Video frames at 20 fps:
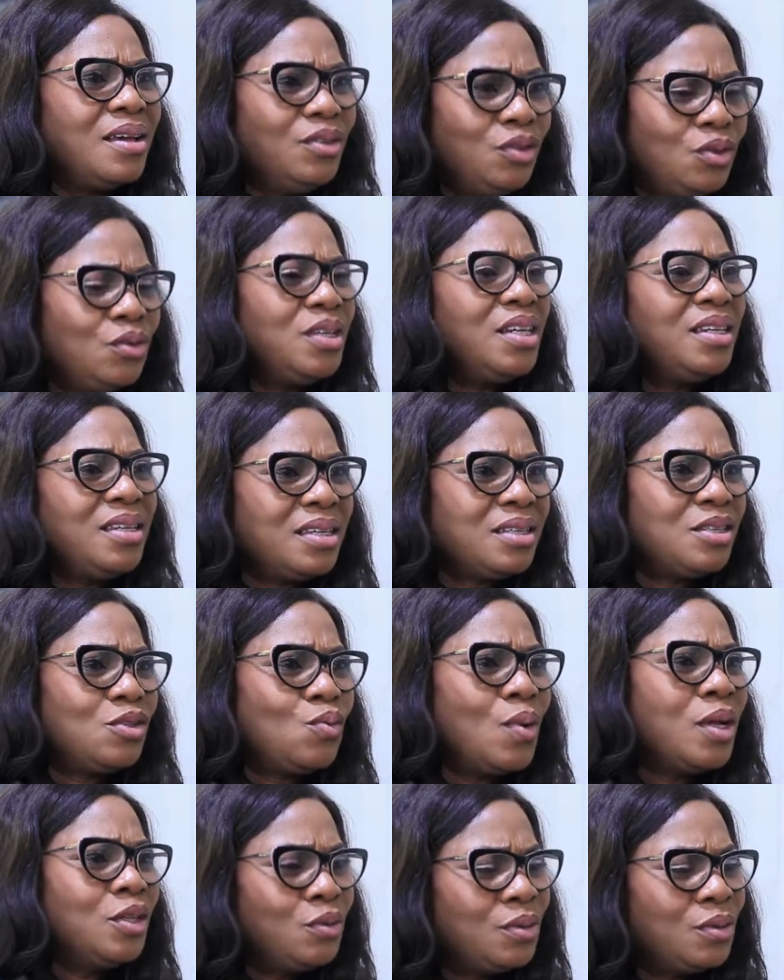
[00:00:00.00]
You did this
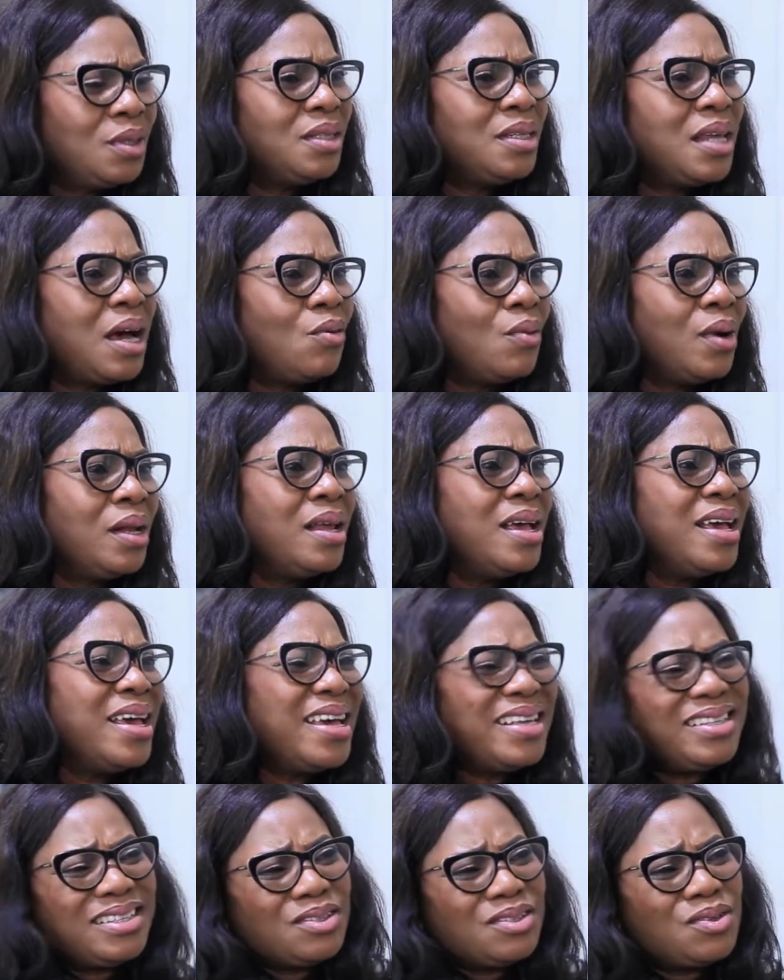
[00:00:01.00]
well. You did that well.
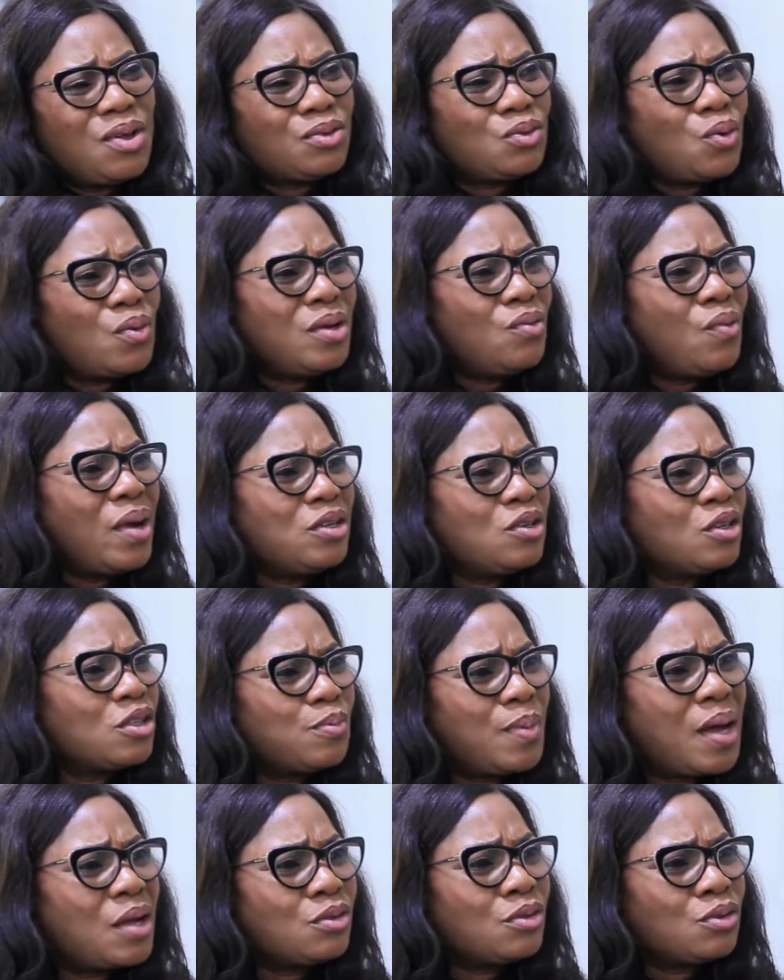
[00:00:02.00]
It is not only when your
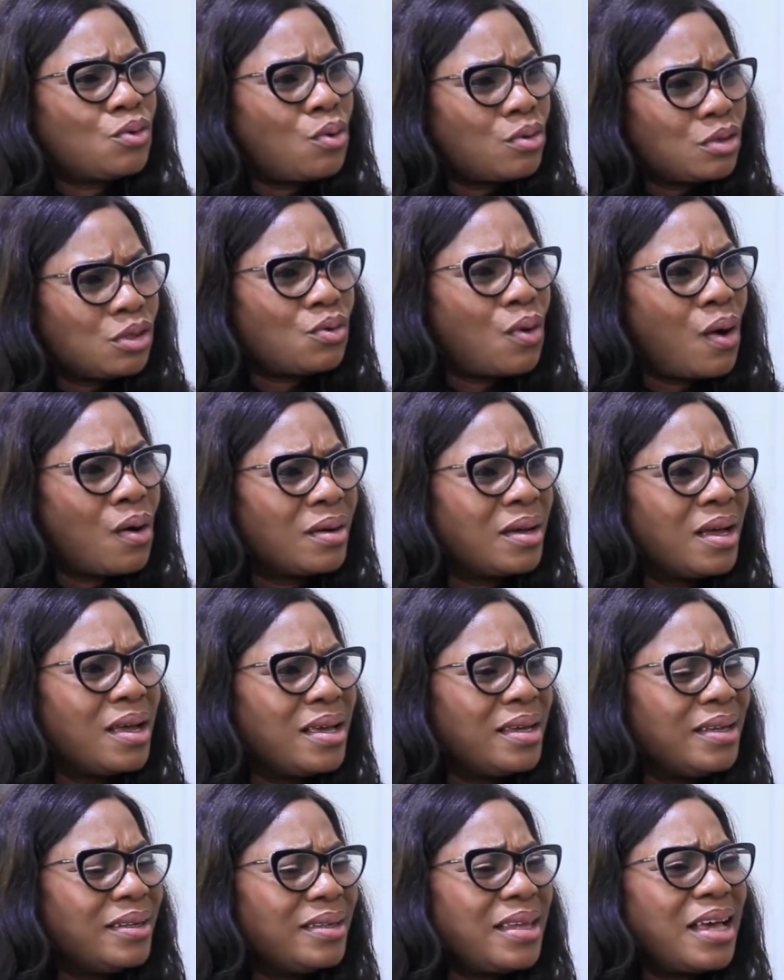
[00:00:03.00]
spouse goes wrong
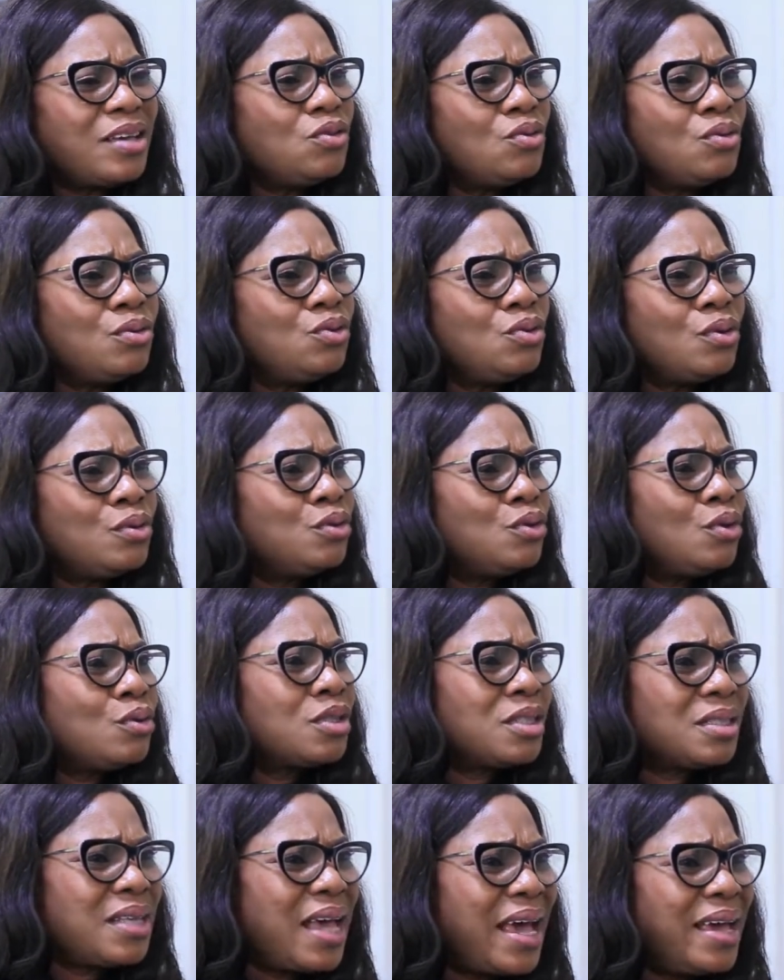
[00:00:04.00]
that you
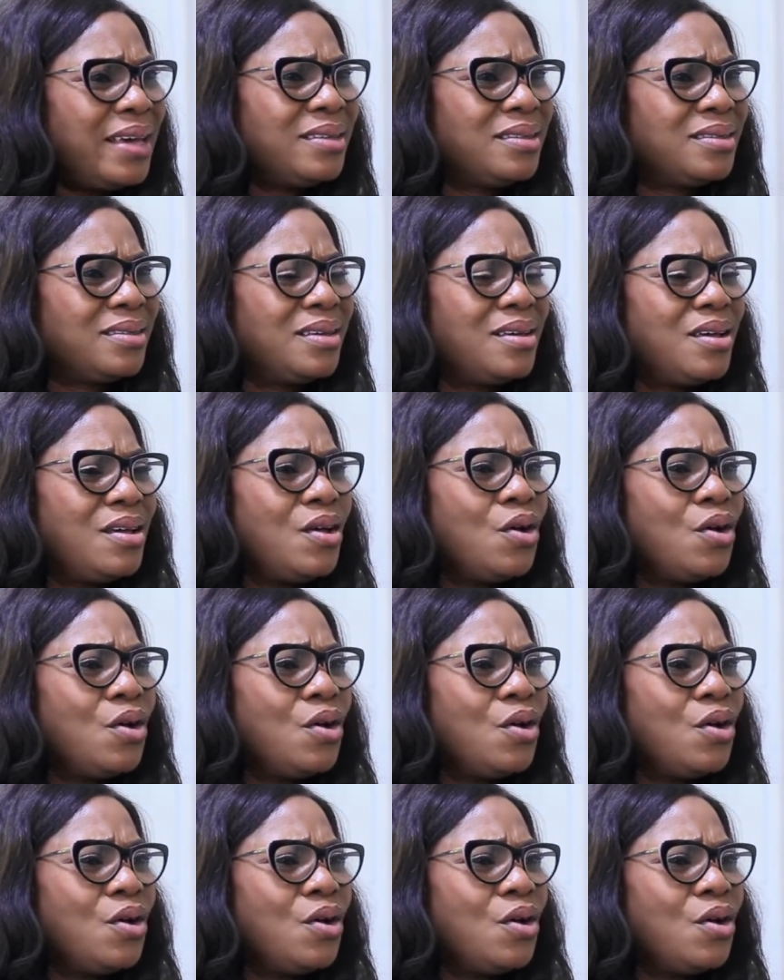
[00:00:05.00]
say it.